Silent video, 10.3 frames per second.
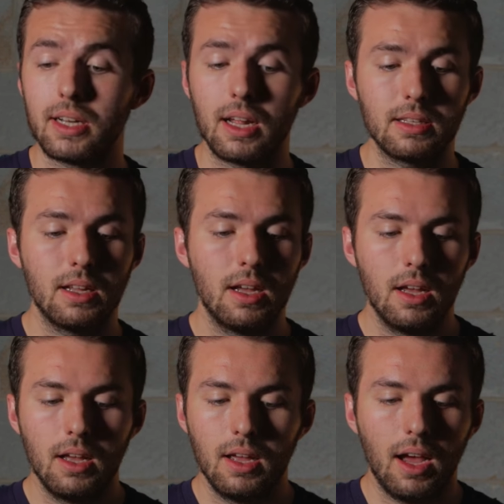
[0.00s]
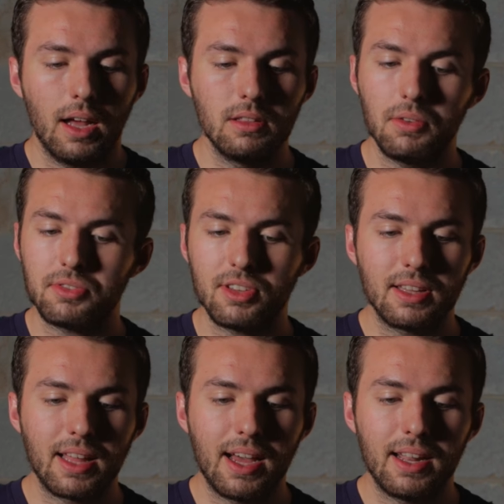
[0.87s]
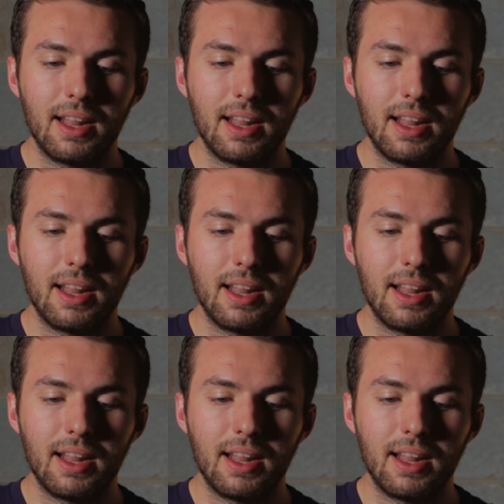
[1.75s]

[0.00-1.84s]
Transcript: And I love seeing that.